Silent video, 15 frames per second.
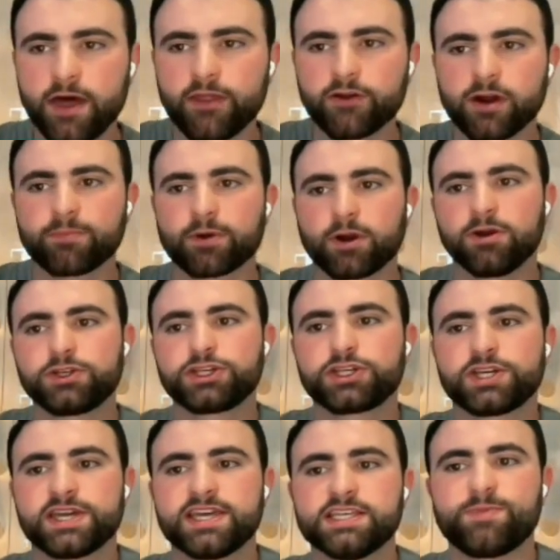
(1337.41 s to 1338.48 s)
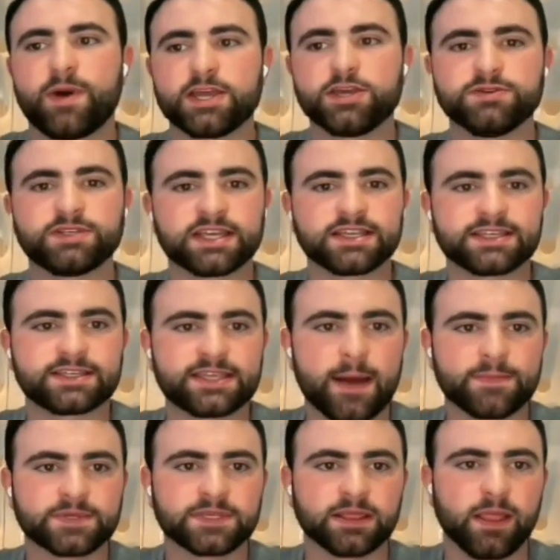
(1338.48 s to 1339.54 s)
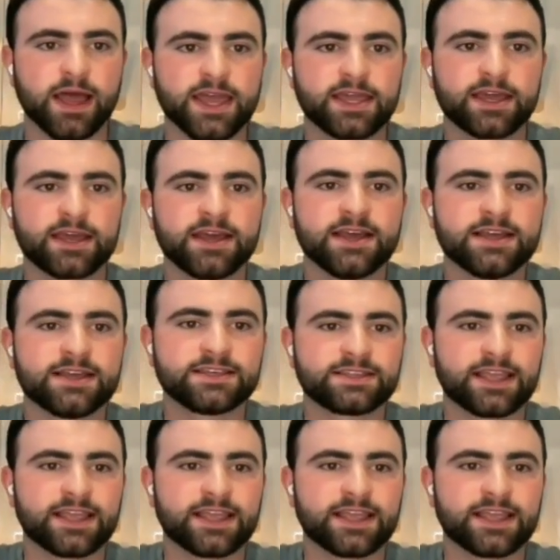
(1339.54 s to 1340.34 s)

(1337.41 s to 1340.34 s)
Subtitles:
Another approach is by using steps like